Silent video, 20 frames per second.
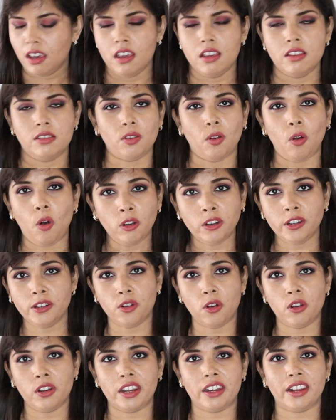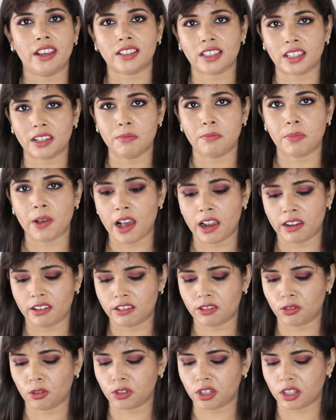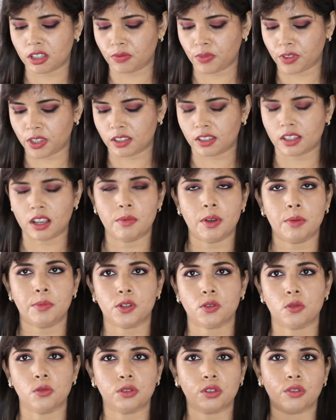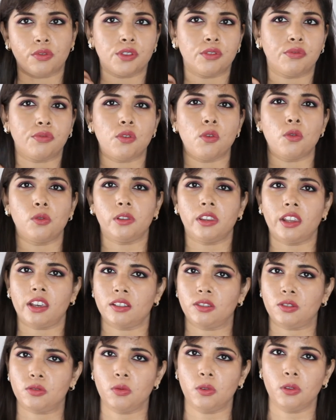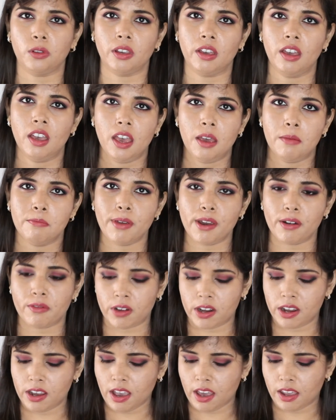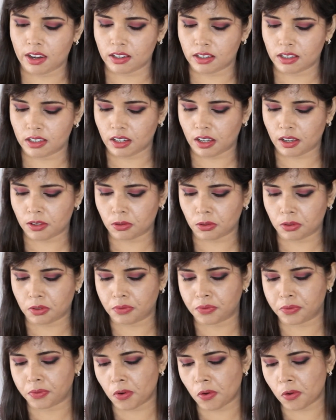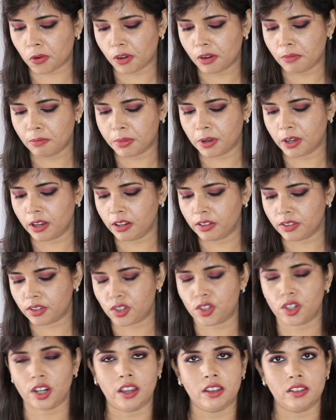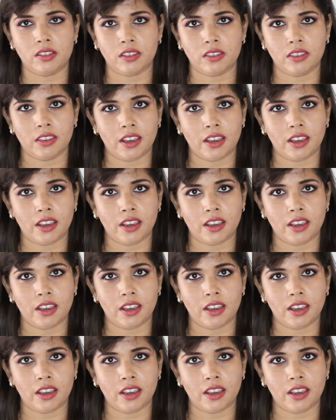So all in all, an excellent palette, not just for the summer, but also for the fall, thanks to all the berry and uh, sort of fall burnt shades in